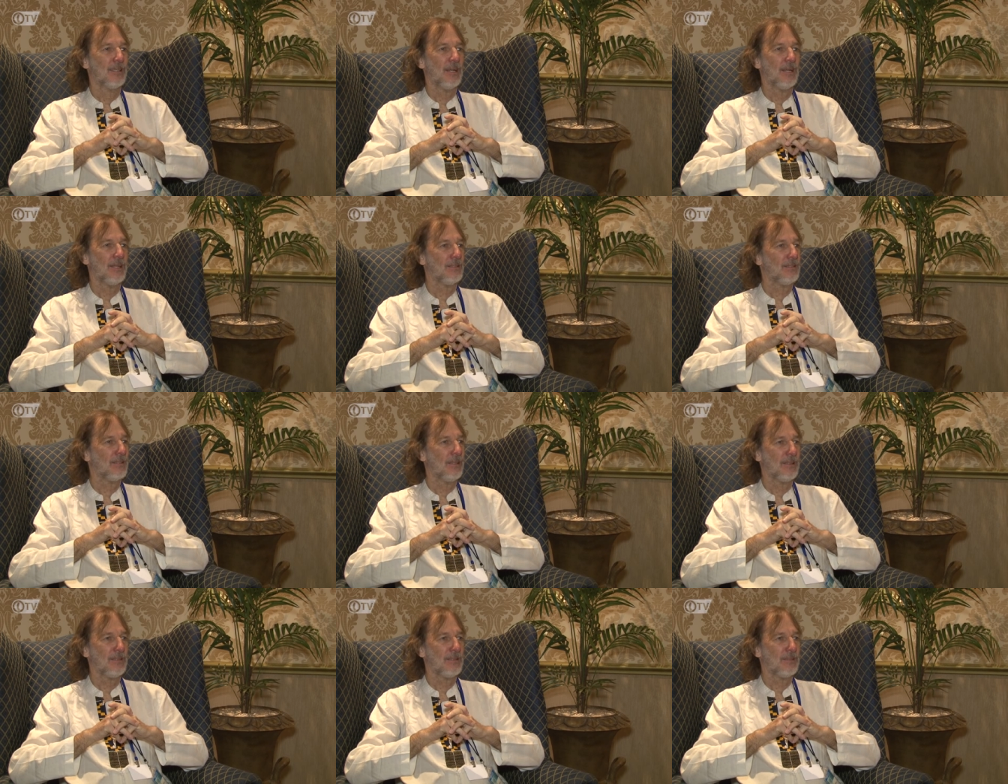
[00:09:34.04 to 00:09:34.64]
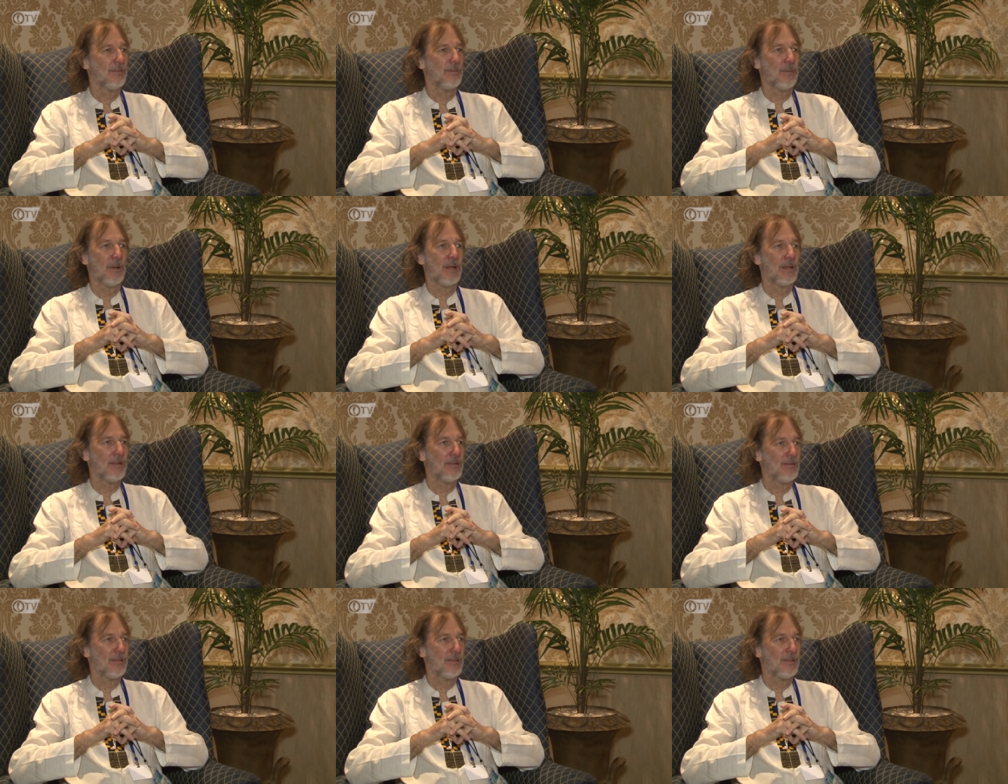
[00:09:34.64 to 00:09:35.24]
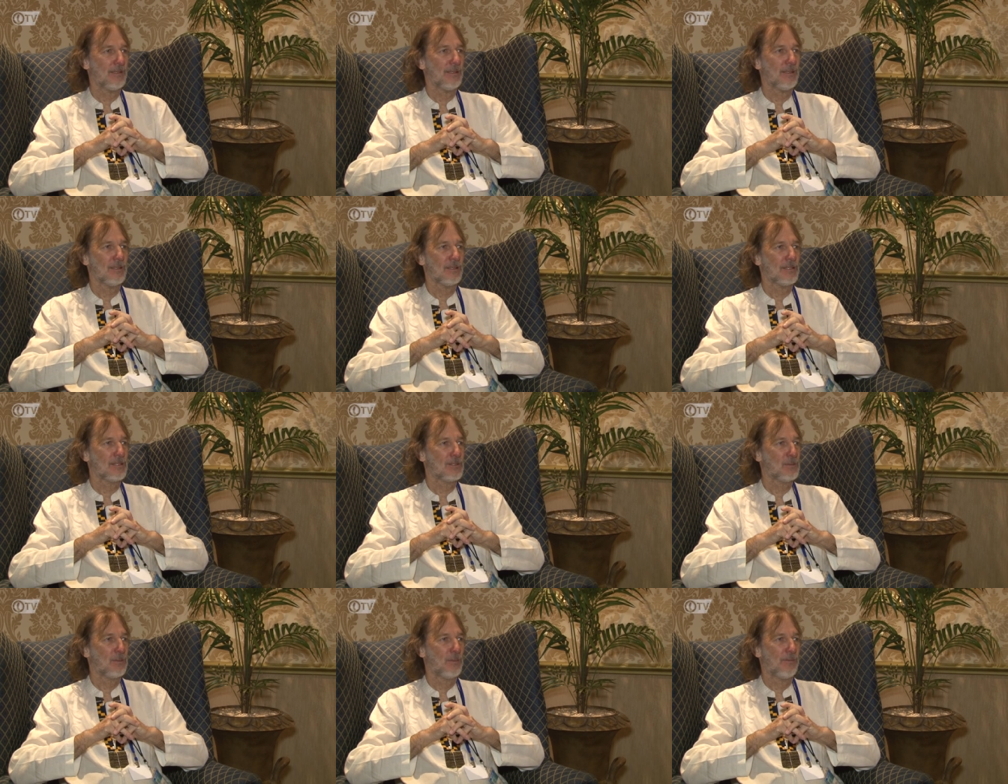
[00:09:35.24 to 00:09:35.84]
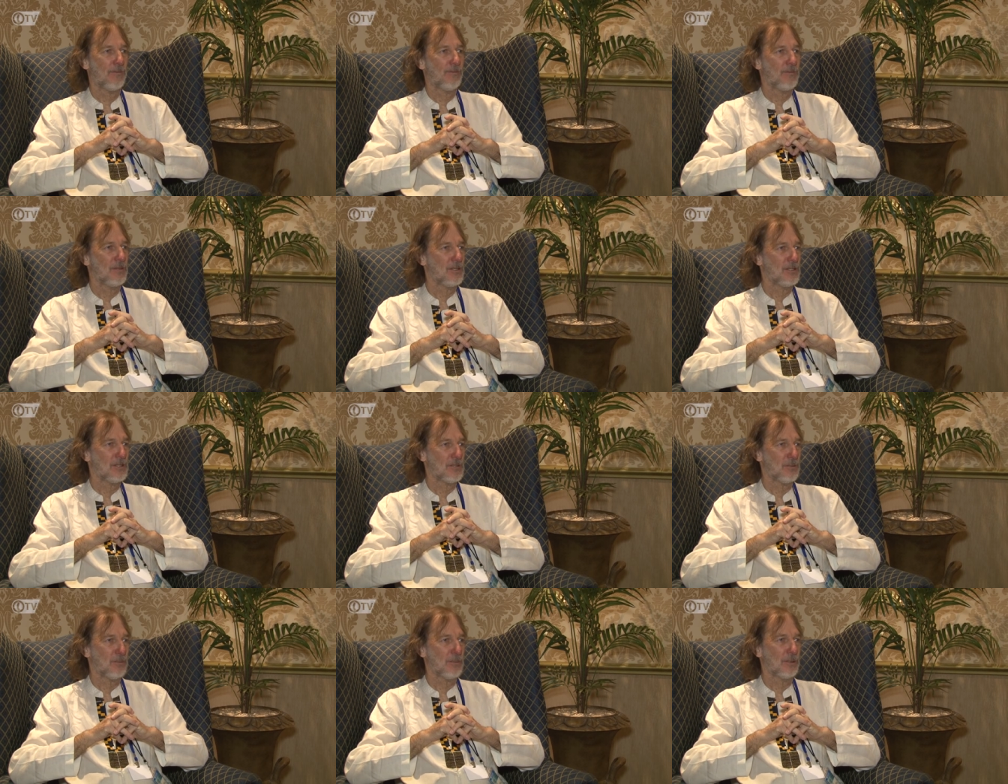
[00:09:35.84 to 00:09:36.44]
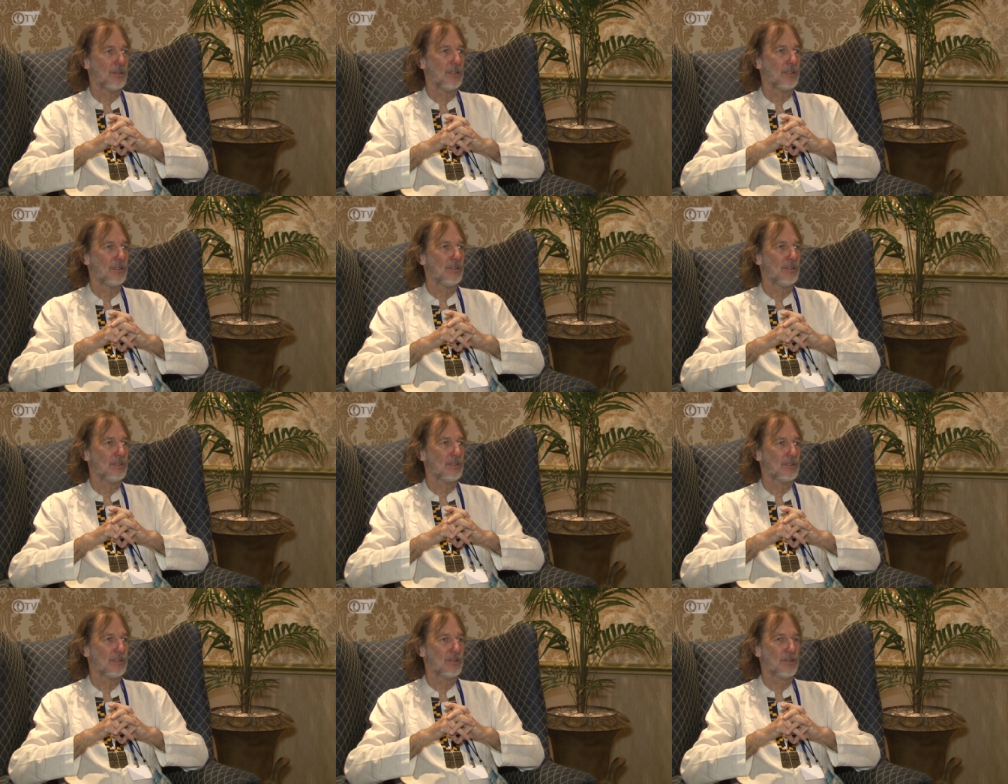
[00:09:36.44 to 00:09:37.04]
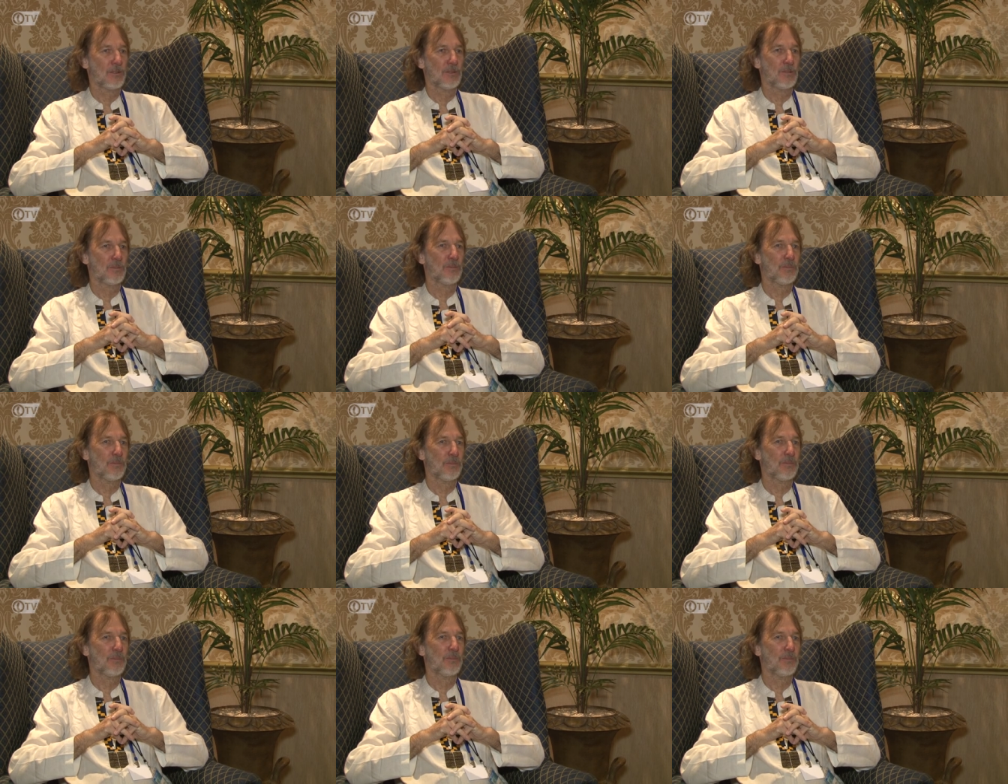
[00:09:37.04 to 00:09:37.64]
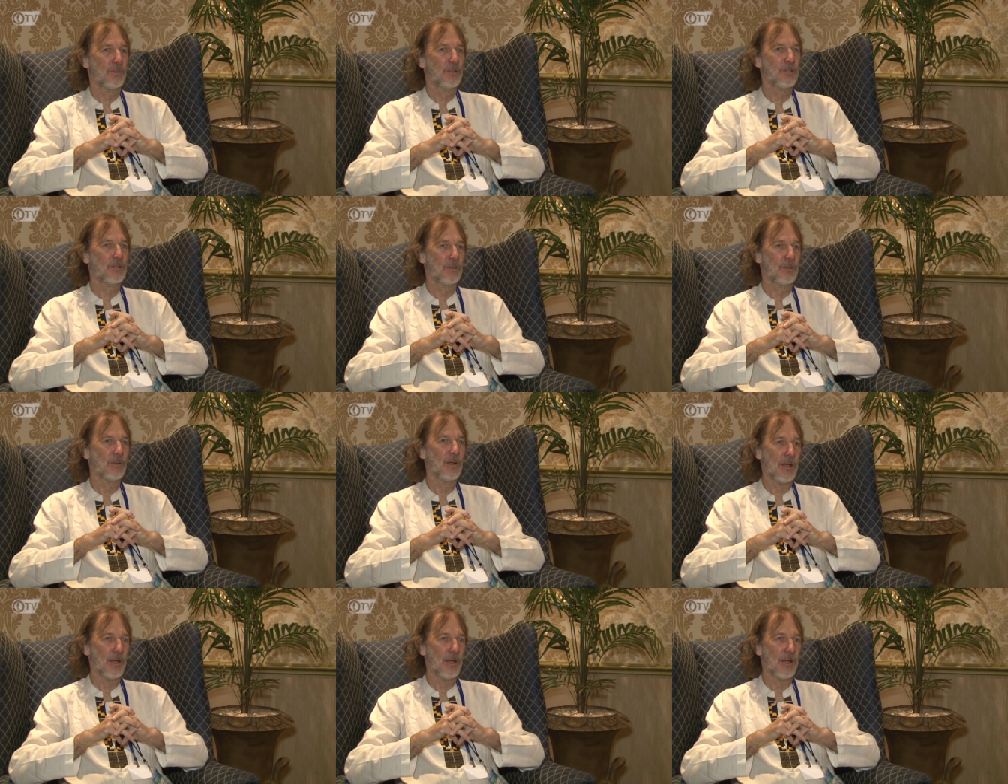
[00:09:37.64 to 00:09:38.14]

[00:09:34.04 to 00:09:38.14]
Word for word: I, I, I think it's feasible to to,